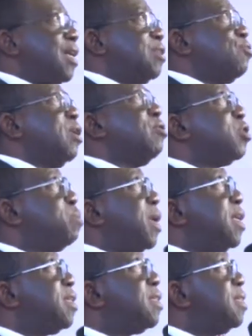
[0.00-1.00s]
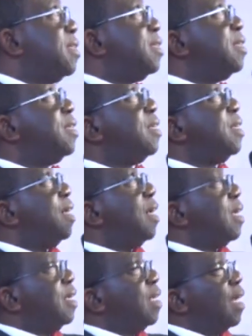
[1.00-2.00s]
That's why you are smiling.
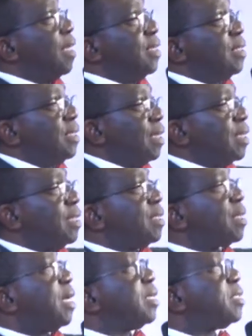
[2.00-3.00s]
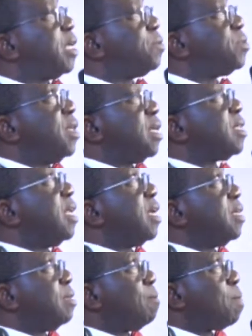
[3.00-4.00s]
Then the critical steps, next
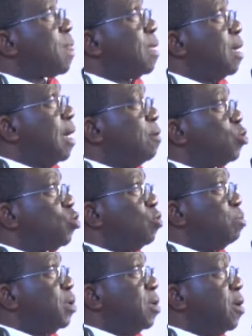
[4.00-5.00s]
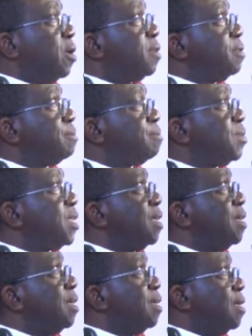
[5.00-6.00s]
slide. I will soon be done.
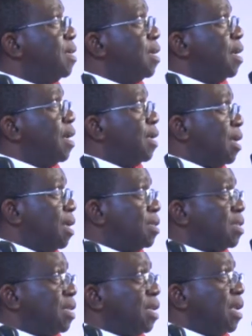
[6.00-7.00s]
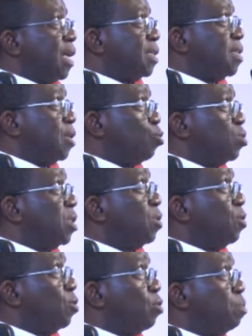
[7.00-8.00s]
And that's still at the
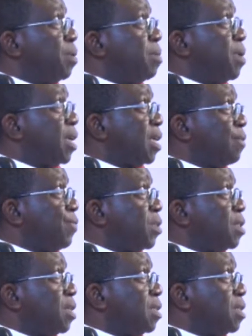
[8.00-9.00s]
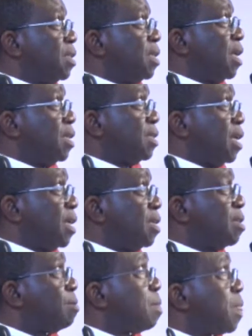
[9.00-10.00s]
Kuchingoro Primary Care Facility. Next
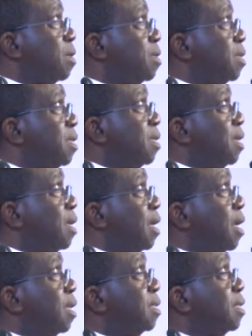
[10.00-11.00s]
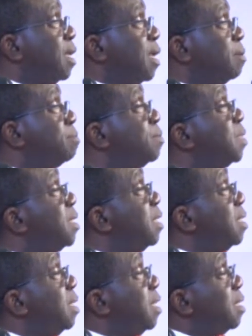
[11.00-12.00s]
slide. And
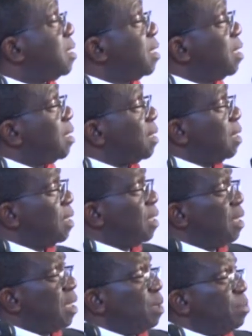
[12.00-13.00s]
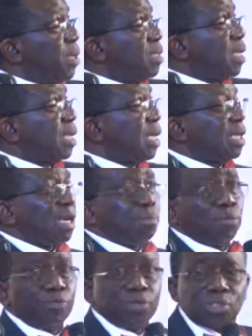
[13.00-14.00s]
this is the Basic
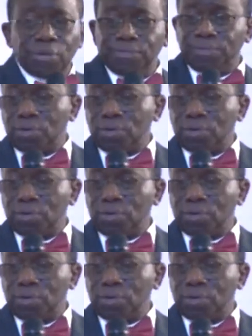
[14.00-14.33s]
Care Provision